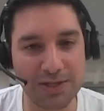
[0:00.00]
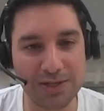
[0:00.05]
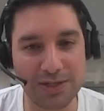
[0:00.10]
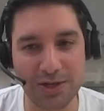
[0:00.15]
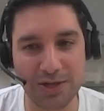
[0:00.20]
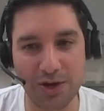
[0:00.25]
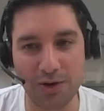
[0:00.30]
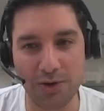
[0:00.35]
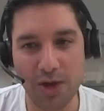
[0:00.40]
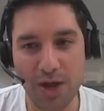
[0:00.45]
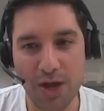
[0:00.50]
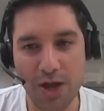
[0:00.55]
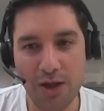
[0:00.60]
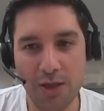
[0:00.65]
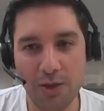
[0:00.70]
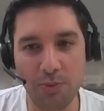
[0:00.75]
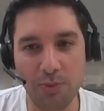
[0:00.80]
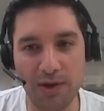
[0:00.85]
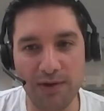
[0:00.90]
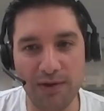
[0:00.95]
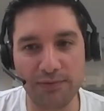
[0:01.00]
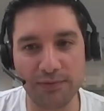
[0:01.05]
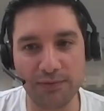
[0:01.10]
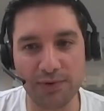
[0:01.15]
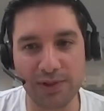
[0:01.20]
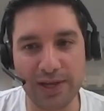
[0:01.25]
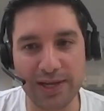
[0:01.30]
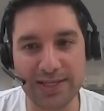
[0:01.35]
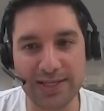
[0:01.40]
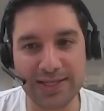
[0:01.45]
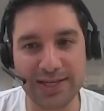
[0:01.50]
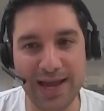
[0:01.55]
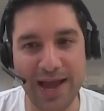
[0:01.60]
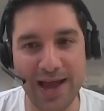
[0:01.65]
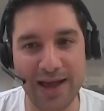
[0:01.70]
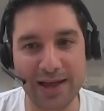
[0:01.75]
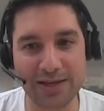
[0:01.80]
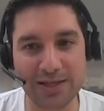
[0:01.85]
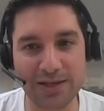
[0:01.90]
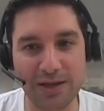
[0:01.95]
So we've released
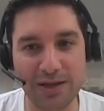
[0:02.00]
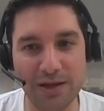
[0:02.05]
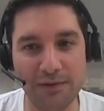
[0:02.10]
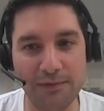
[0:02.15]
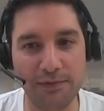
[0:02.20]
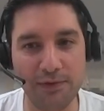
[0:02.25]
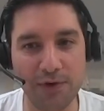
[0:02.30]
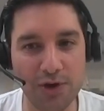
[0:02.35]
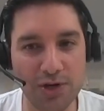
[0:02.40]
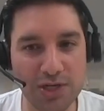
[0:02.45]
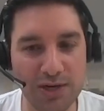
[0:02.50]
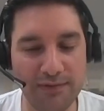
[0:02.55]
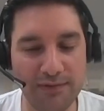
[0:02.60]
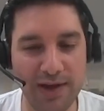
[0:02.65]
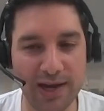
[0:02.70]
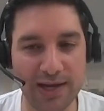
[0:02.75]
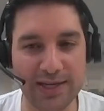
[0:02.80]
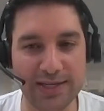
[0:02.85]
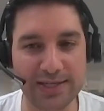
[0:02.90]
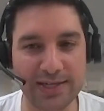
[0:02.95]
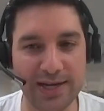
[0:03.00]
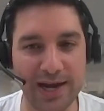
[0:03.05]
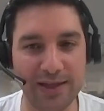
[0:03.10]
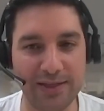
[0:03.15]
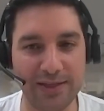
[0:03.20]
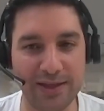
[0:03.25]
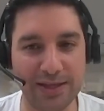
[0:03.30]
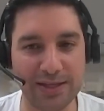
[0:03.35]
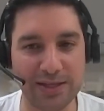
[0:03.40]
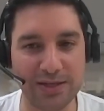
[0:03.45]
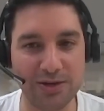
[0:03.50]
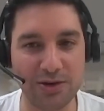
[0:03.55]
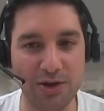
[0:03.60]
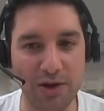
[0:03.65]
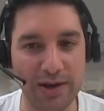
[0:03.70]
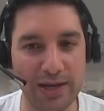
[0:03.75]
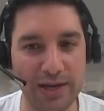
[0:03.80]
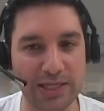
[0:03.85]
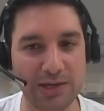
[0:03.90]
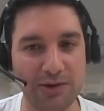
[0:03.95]
out a version of Archistar that's
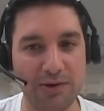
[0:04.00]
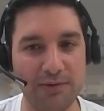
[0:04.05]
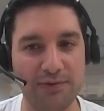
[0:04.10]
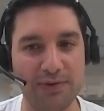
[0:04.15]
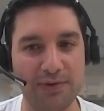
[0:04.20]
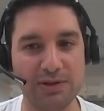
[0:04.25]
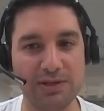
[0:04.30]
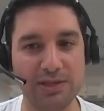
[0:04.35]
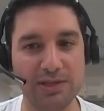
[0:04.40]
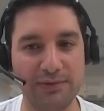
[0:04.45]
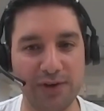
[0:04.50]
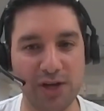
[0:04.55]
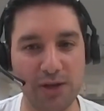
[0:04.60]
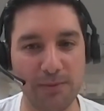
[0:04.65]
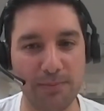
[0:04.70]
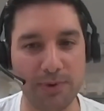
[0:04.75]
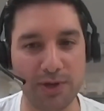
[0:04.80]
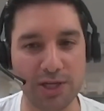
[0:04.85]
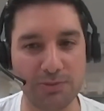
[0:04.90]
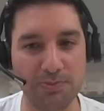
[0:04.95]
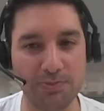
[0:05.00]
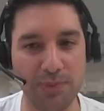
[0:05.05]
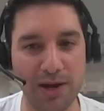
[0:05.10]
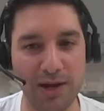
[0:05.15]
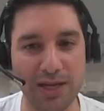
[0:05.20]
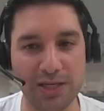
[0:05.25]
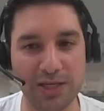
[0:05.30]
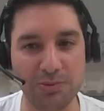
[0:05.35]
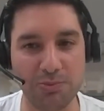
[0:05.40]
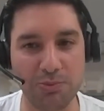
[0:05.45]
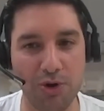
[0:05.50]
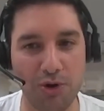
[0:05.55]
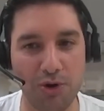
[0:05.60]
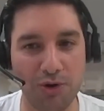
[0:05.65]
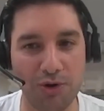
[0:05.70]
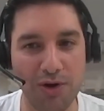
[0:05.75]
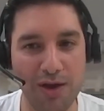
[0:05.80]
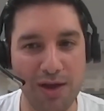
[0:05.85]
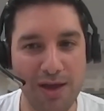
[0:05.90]
not necessarily for developers, but it's more